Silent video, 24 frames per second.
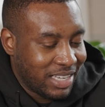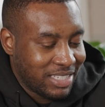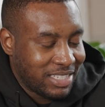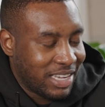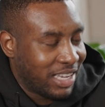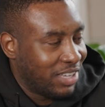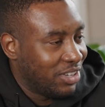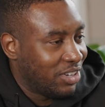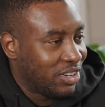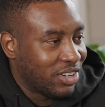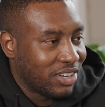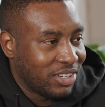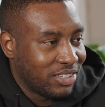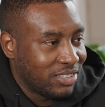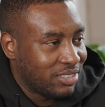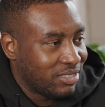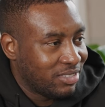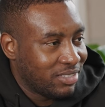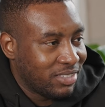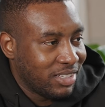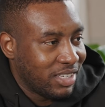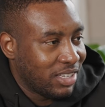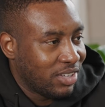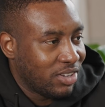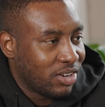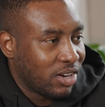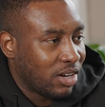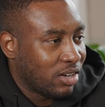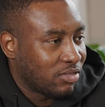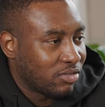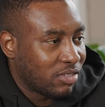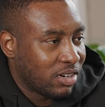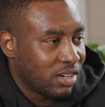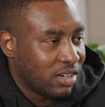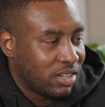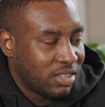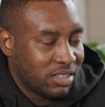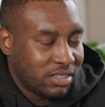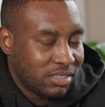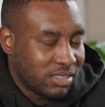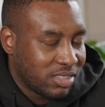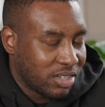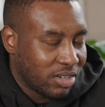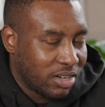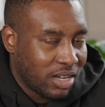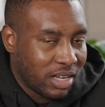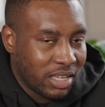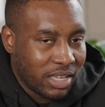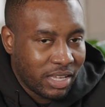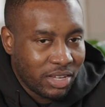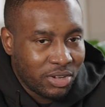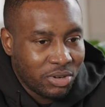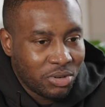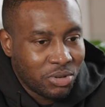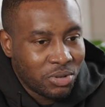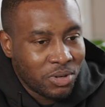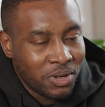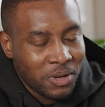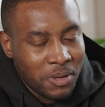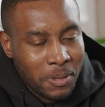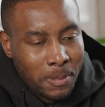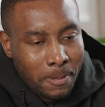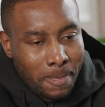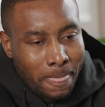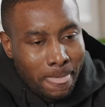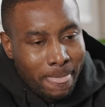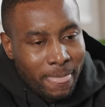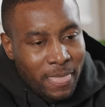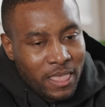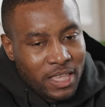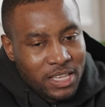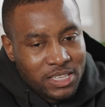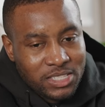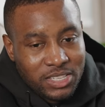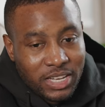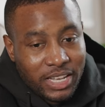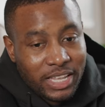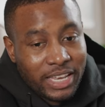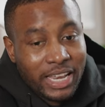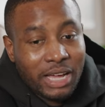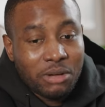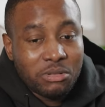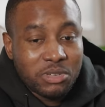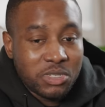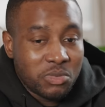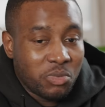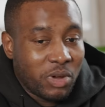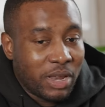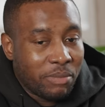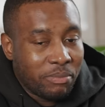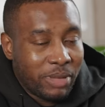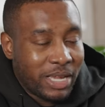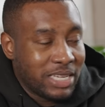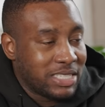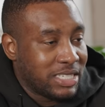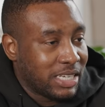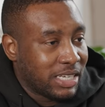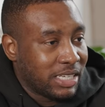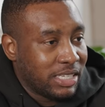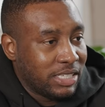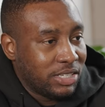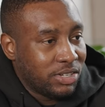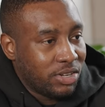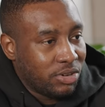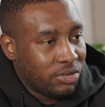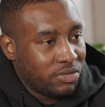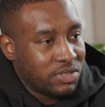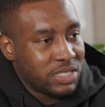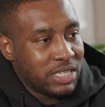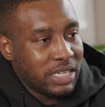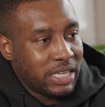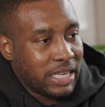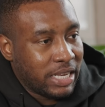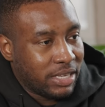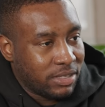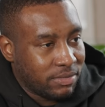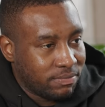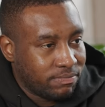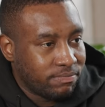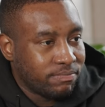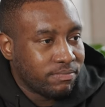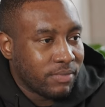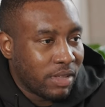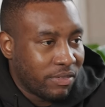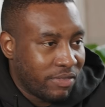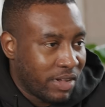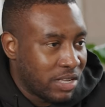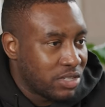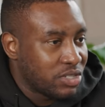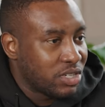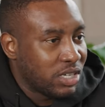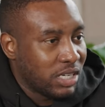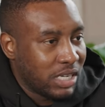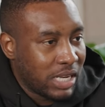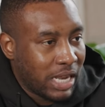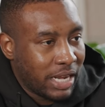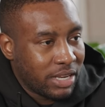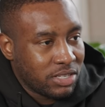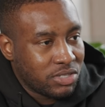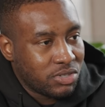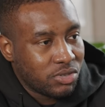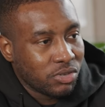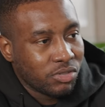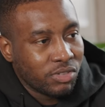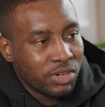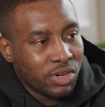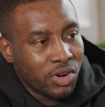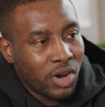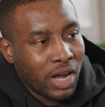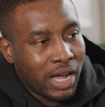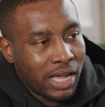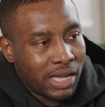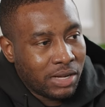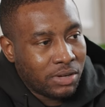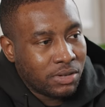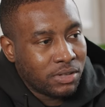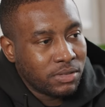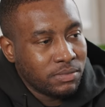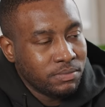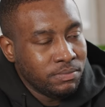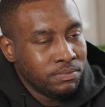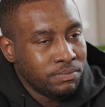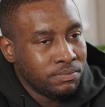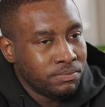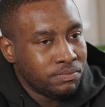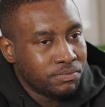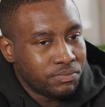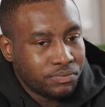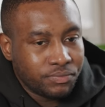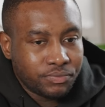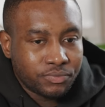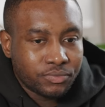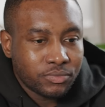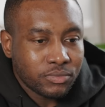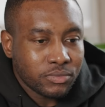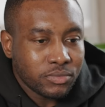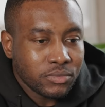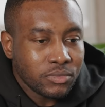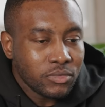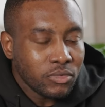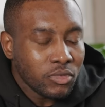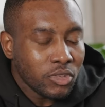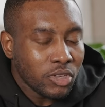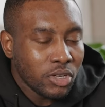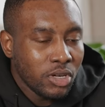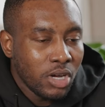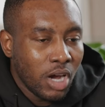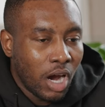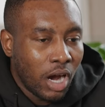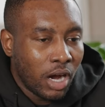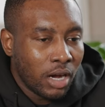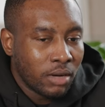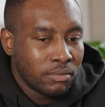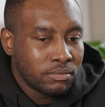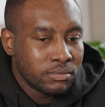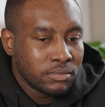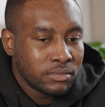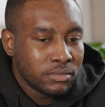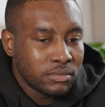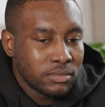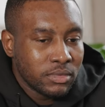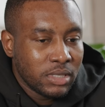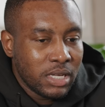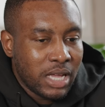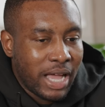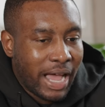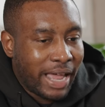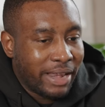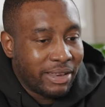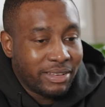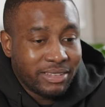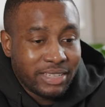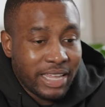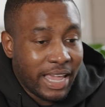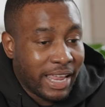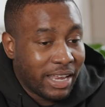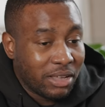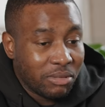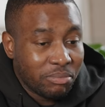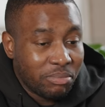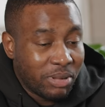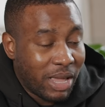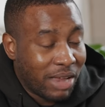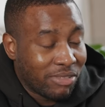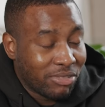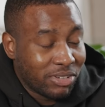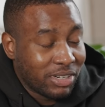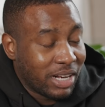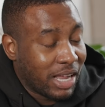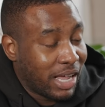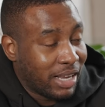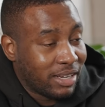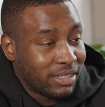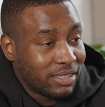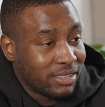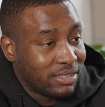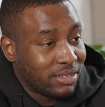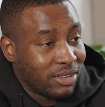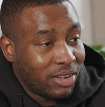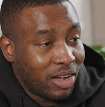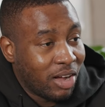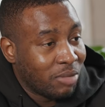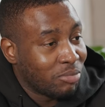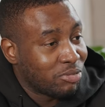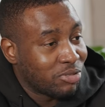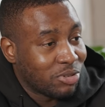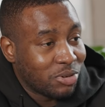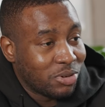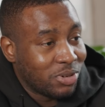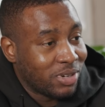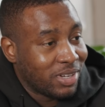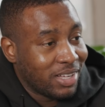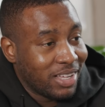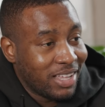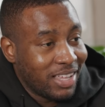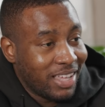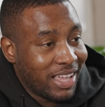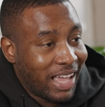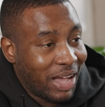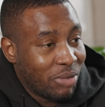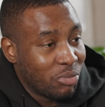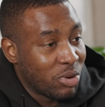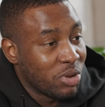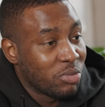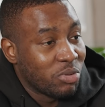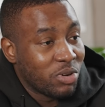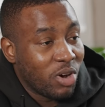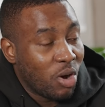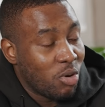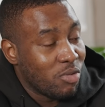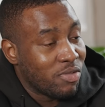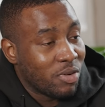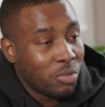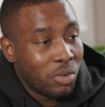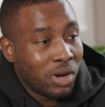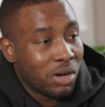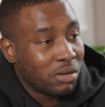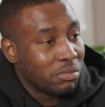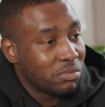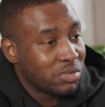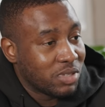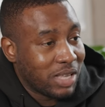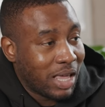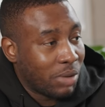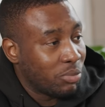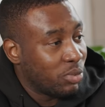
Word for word: They're saying you can't, you can't run. So, okay, cool. So then that was when basically, you know, obviously then eventually like the story got out um, and yeah, the, everyone had an uproar and we were overwhelmed.